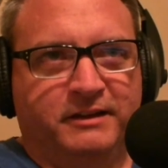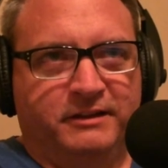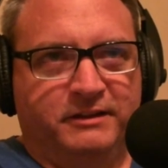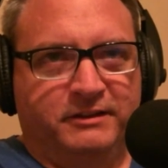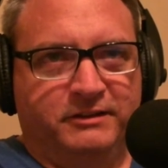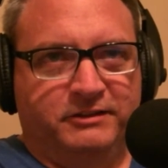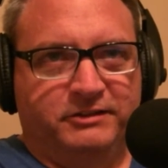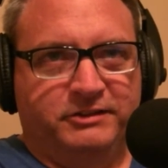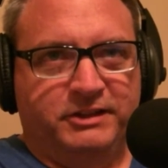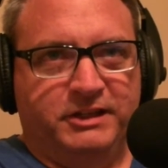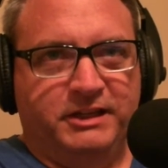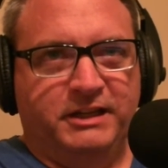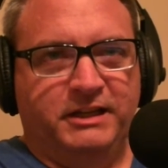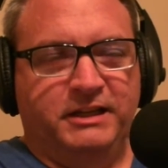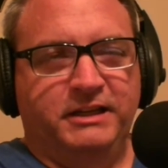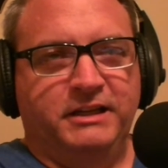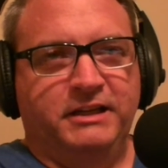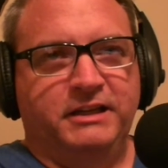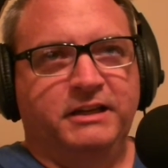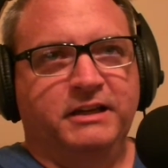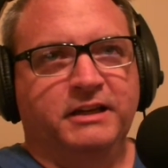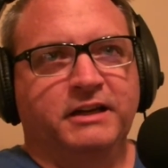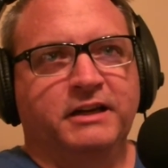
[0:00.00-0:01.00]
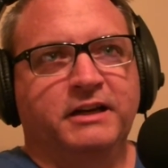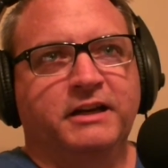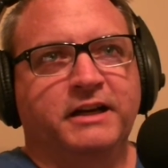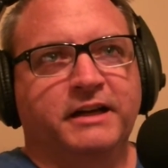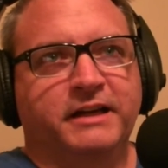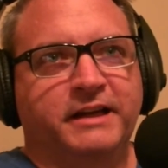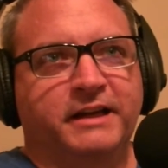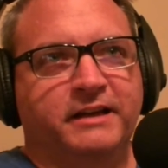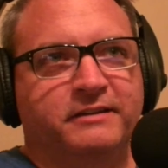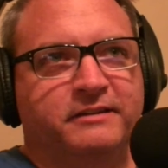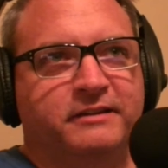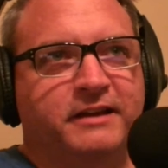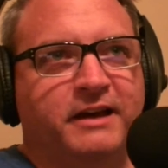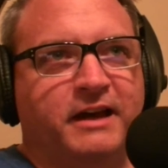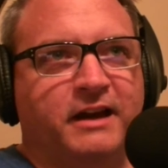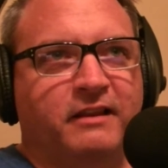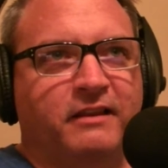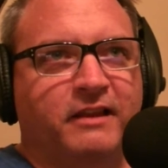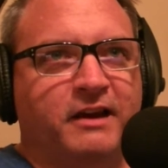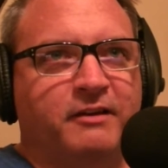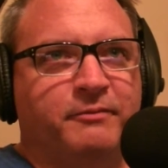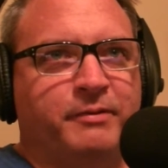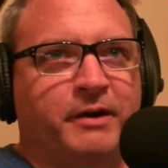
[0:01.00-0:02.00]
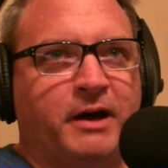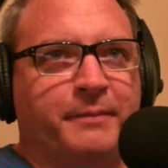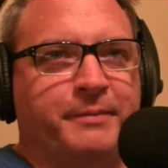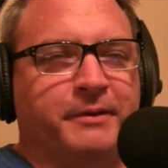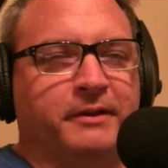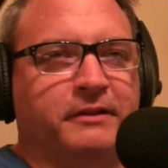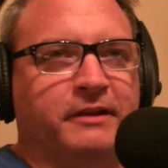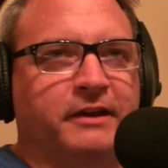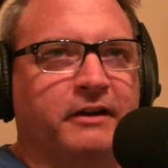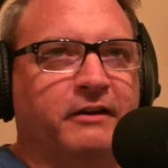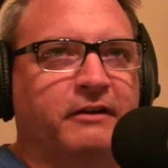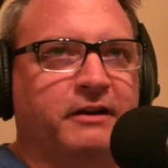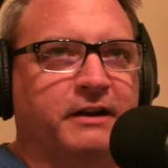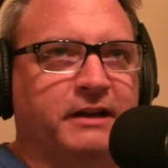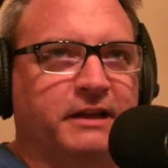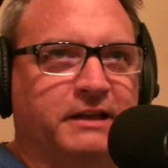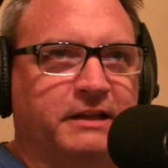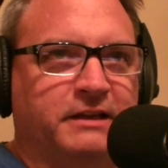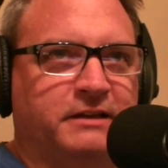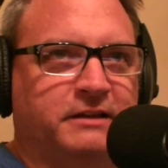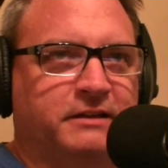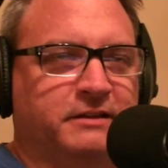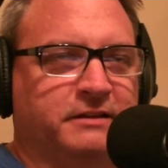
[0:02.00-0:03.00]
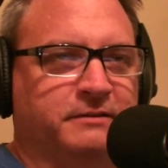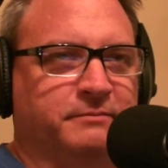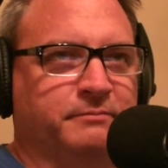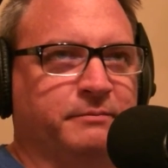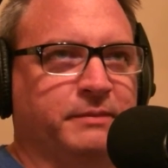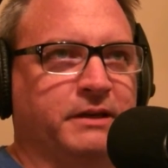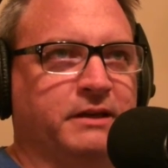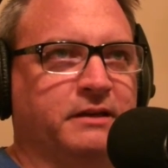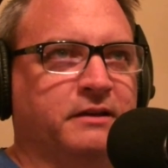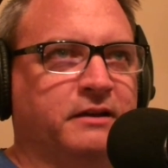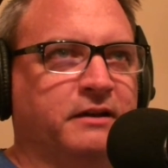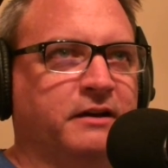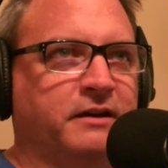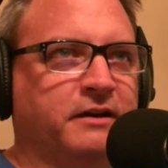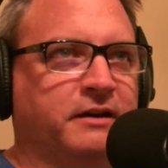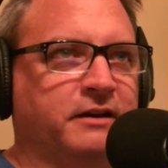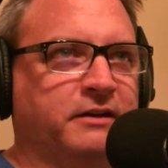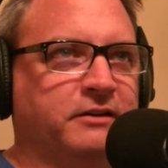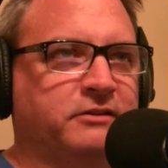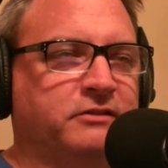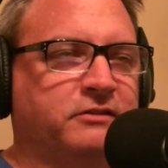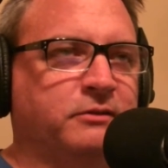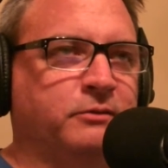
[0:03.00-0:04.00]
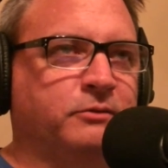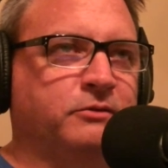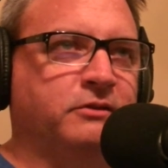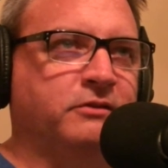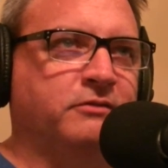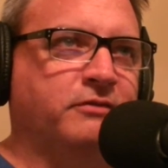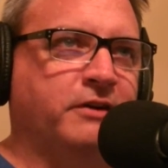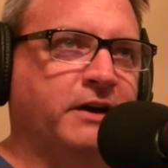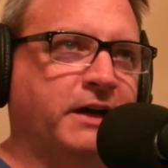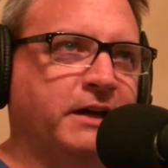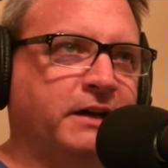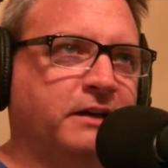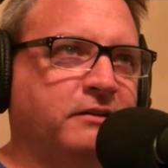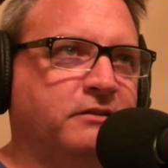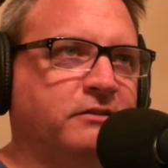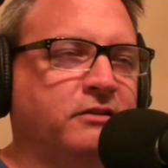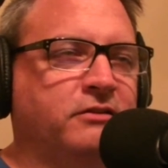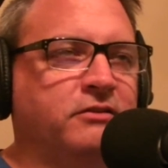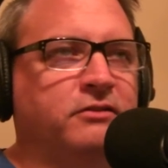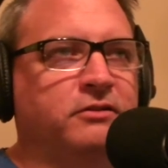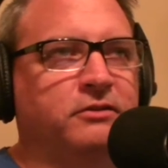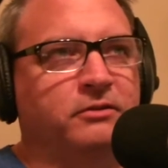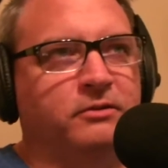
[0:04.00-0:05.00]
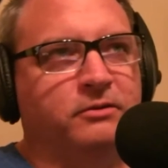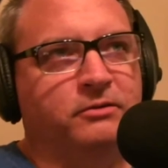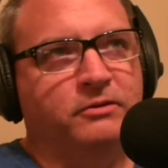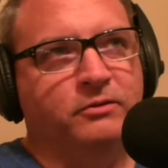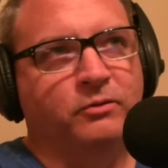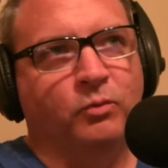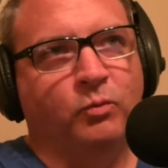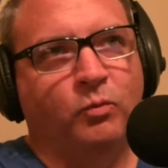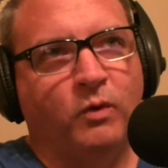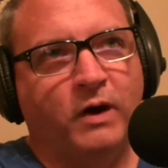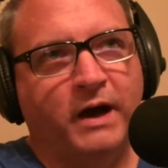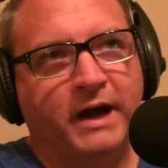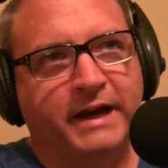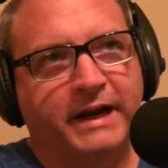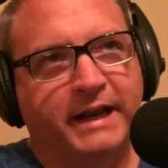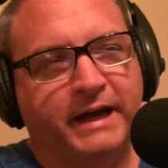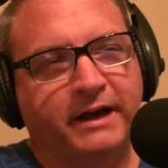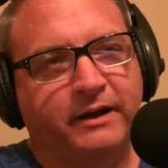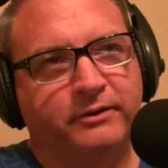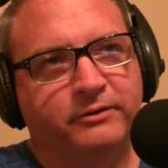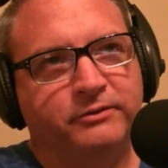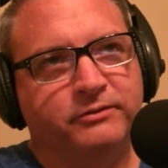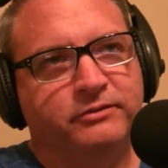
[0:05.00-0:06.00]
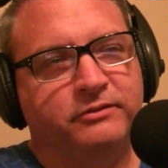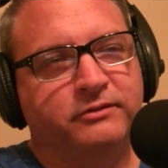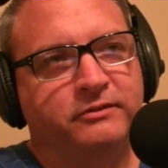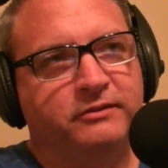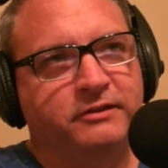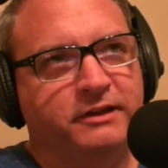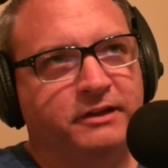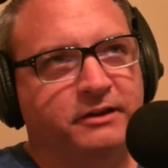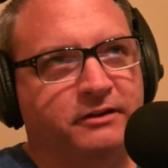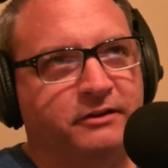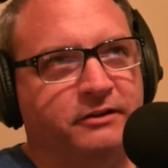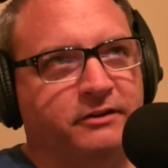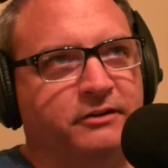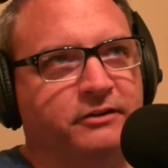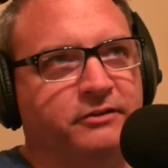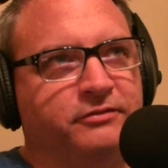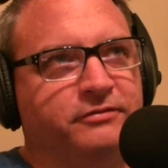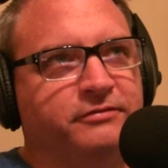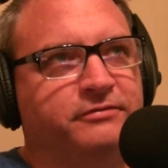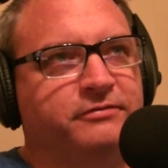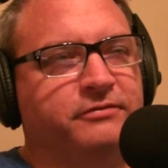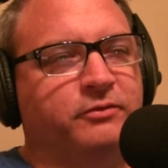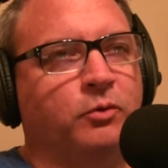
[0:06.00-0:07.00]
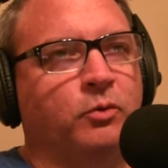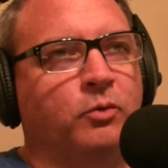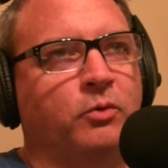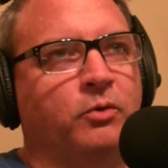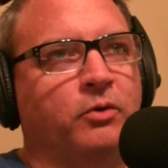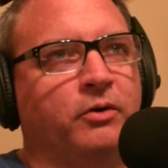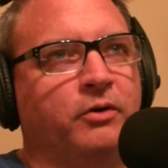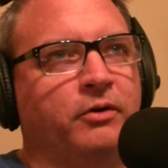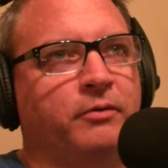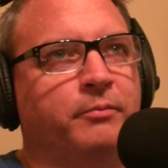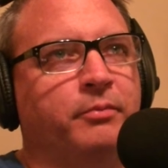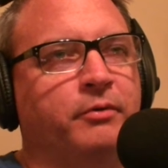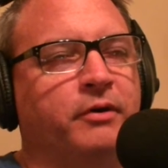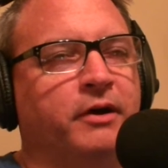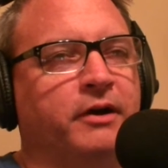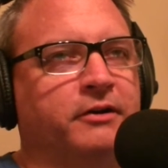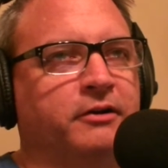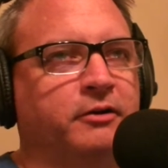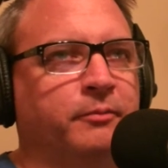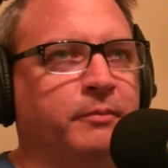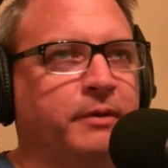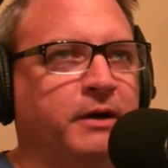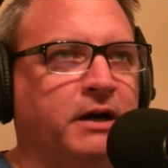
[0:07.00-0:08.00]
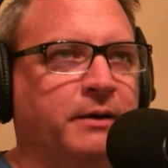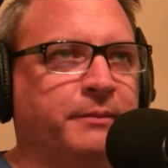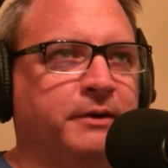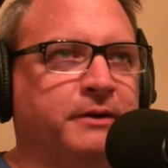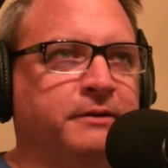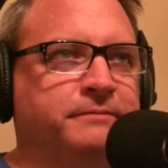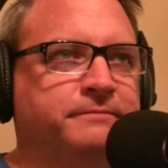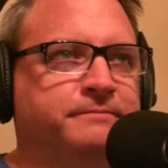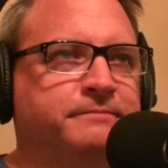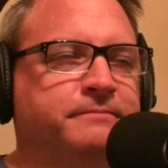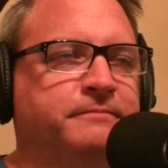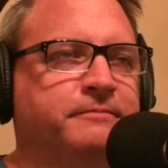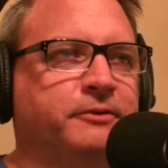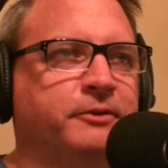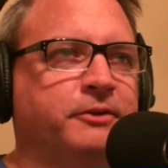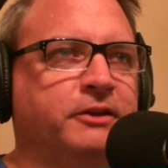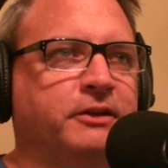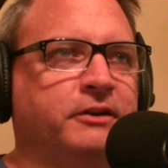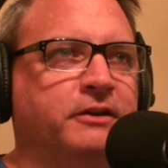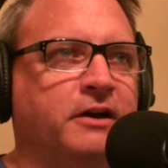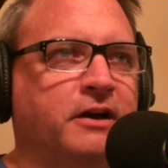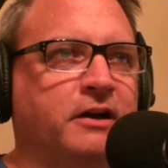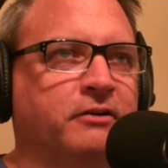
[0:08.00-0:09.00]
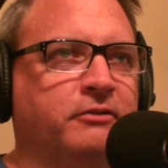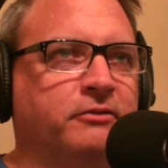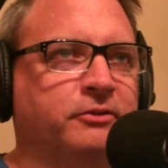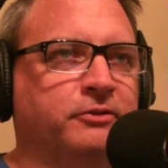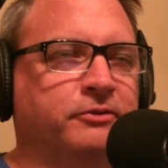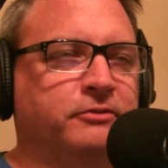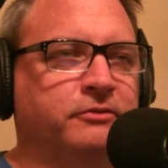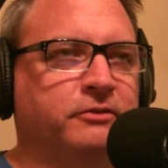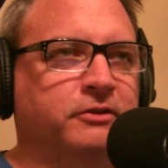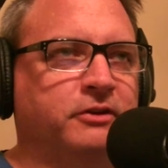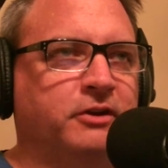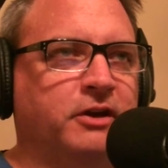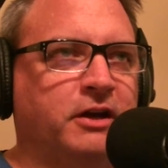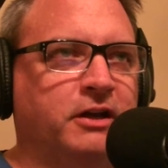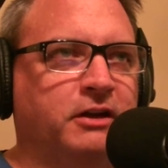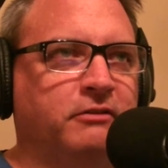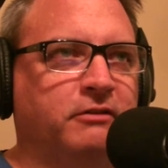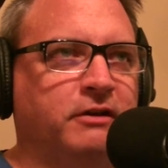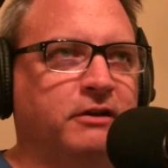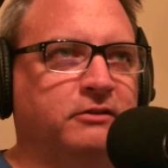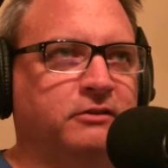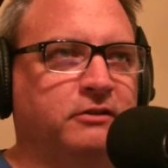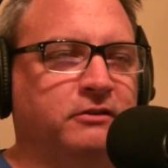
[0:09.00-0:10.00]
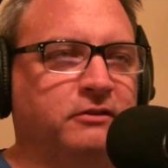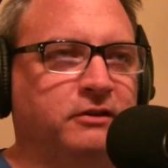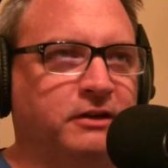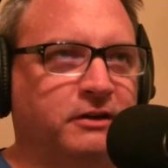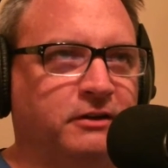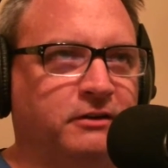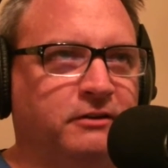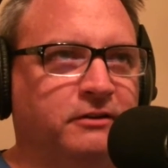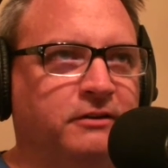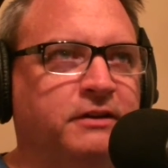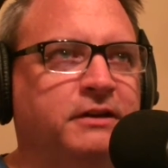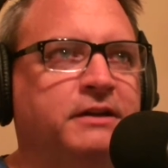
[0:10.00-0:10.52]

she, I guess, got a lot of popularity because she was invited to do the White House dinner for Barack Obama, for the inauguration dinner.